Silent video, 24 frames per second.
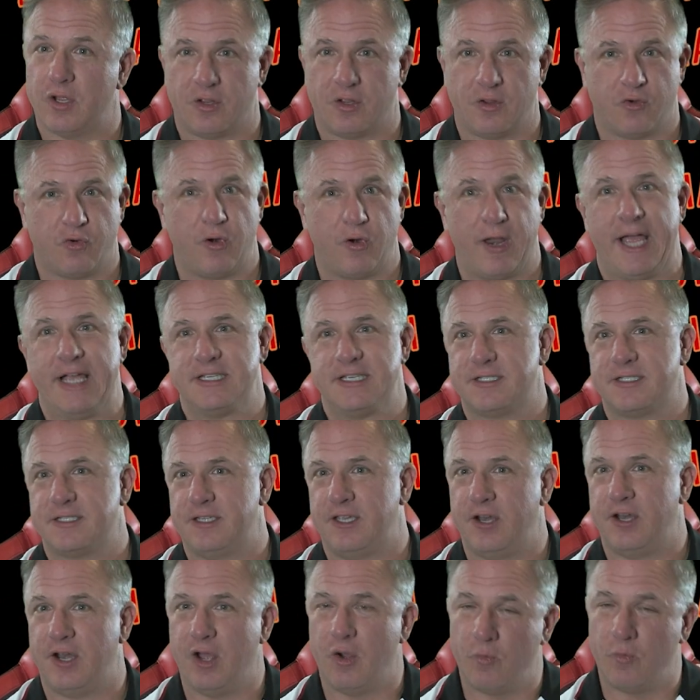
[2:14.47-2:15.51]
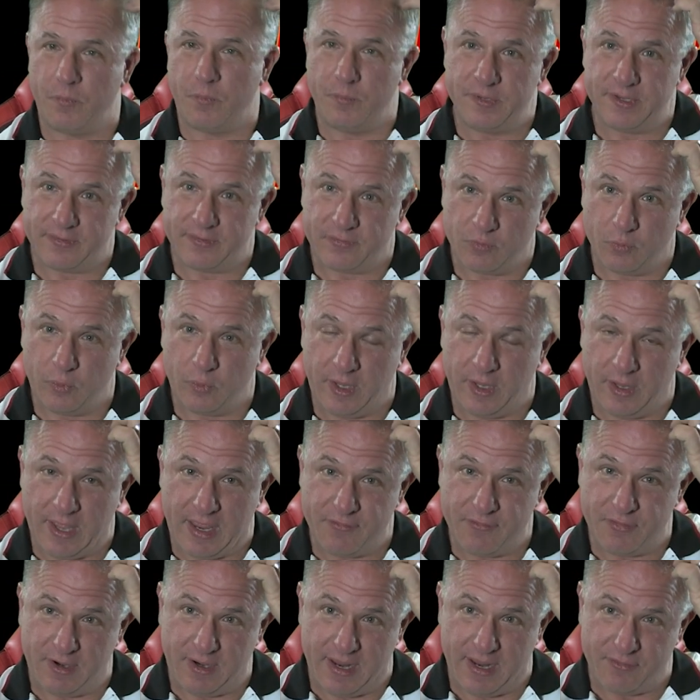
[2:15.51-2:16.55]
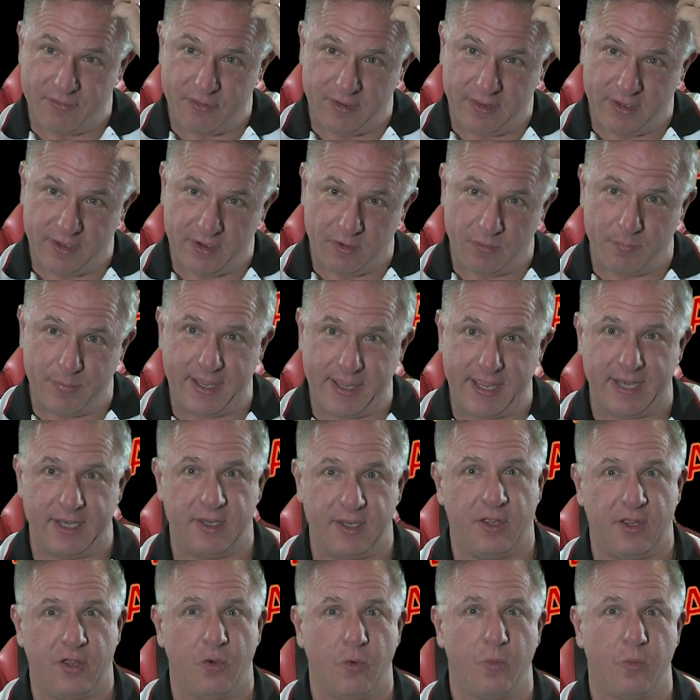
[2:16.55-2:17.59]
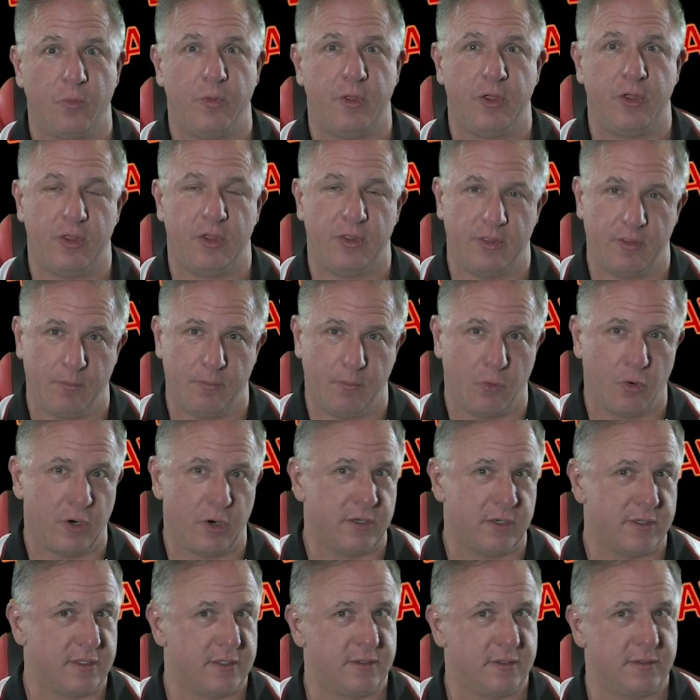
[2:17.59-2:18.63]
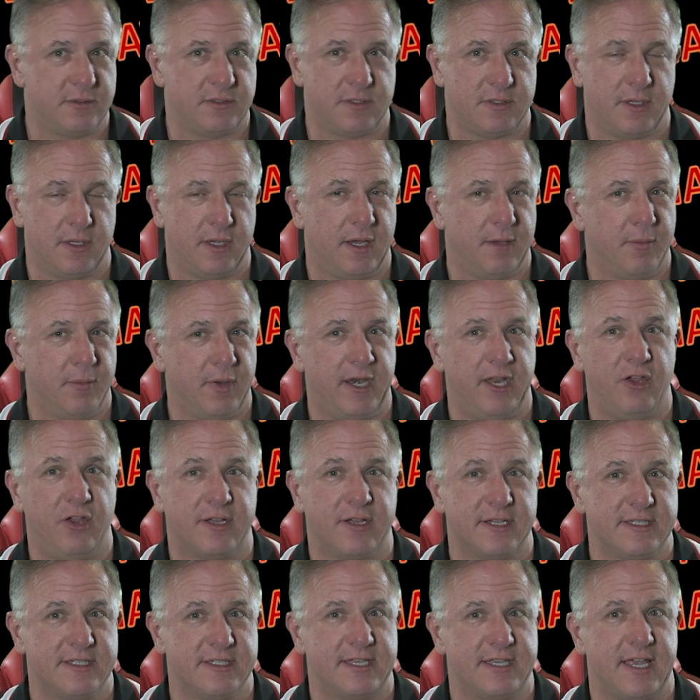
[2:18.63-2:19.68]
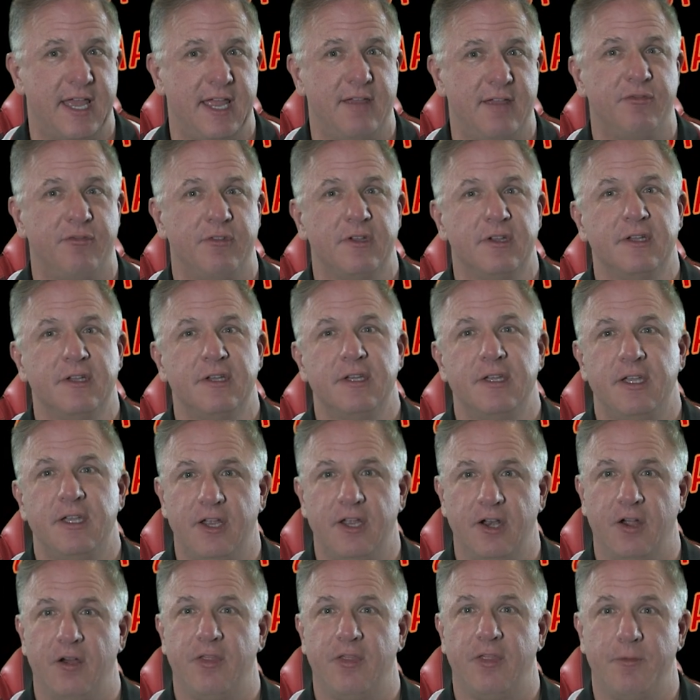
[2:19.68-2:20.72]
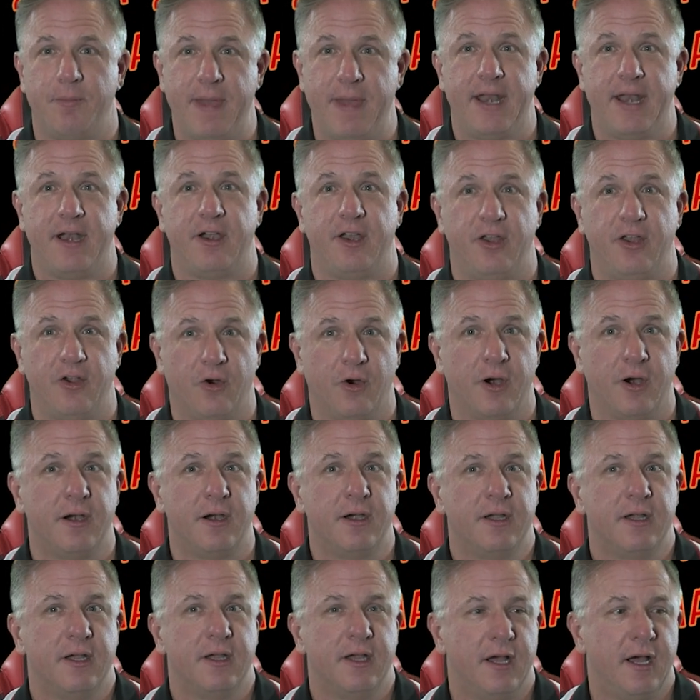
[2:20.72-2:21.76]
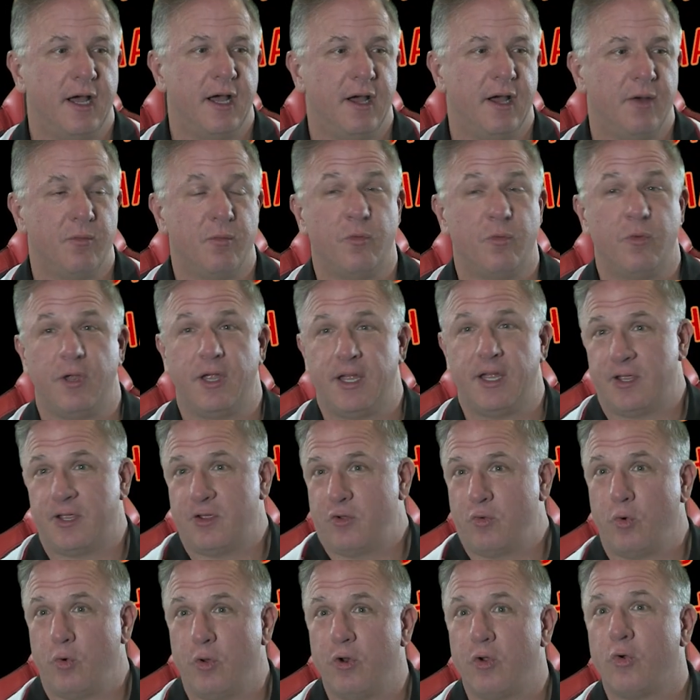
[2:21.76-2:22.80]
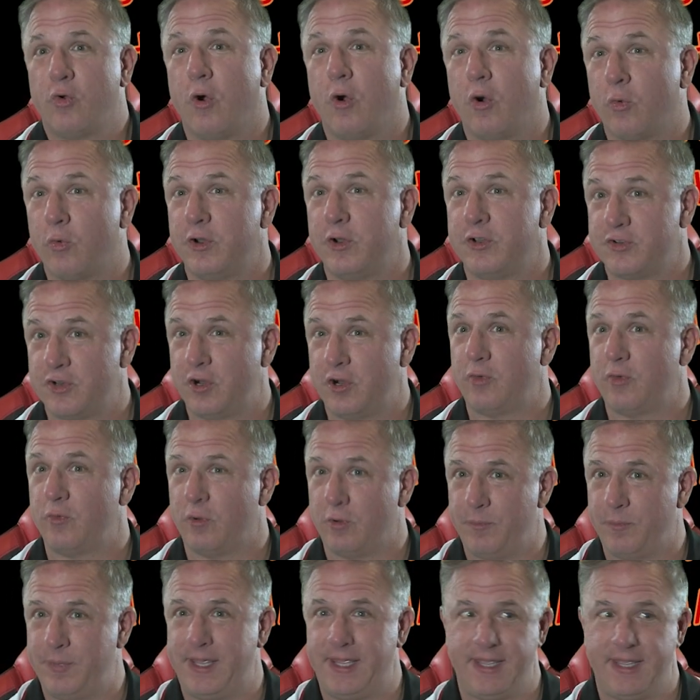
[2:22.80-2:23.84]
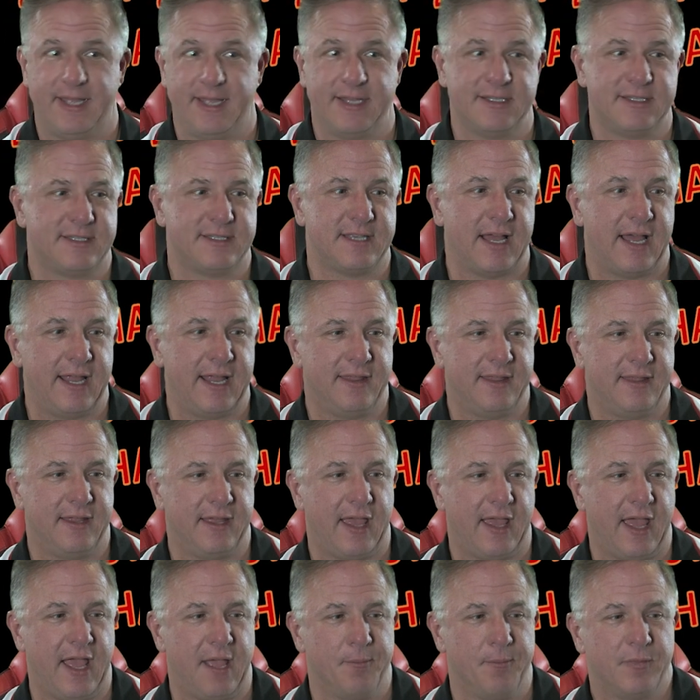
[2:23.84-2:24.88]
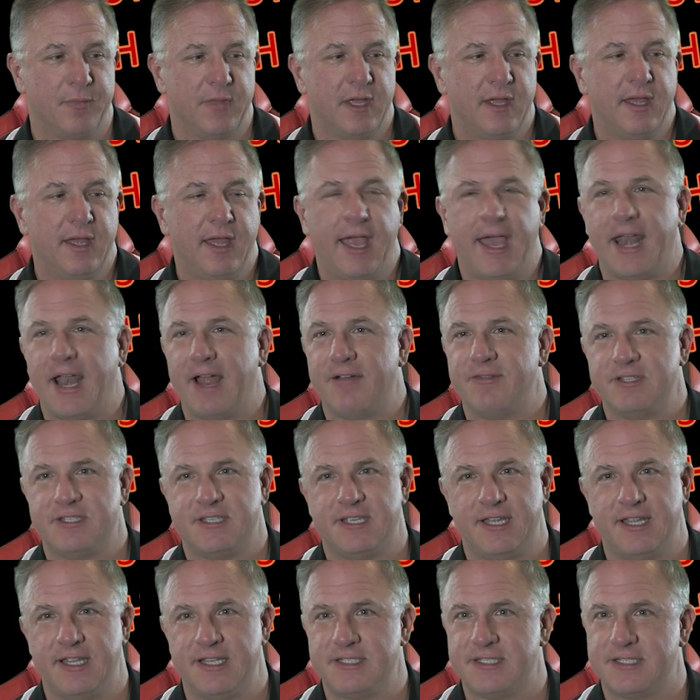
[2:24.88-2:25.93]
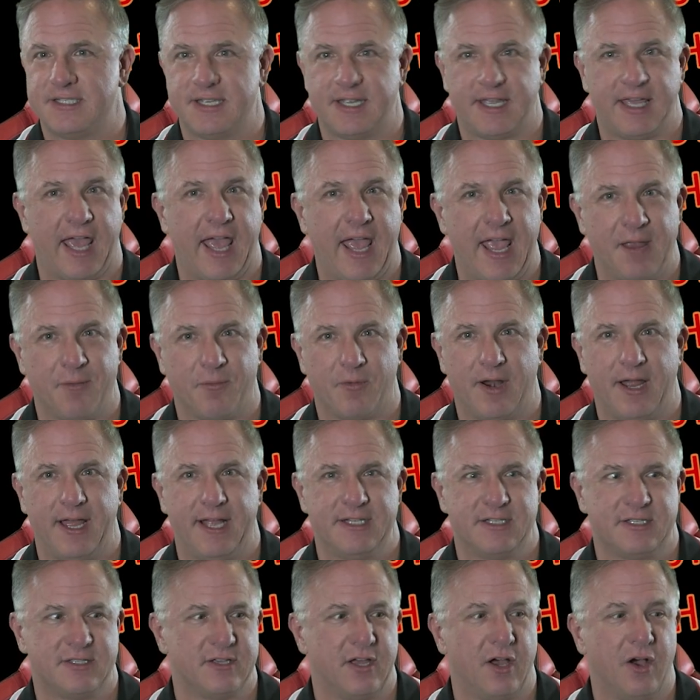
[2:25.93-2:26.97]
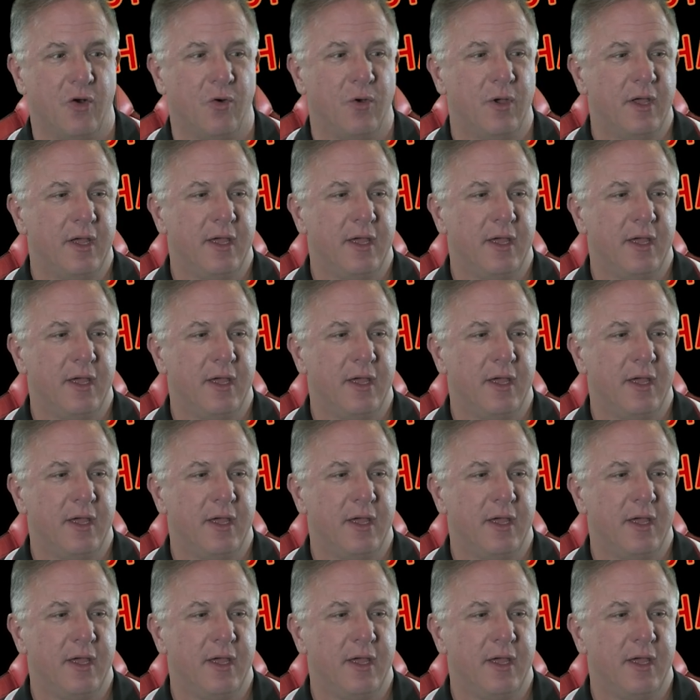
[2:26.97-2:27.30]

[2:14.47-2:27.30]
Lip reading: crest. Every little bit, the more money you can save, the better your quote unquote return will be inside the game. And obviously, this is a game, right? So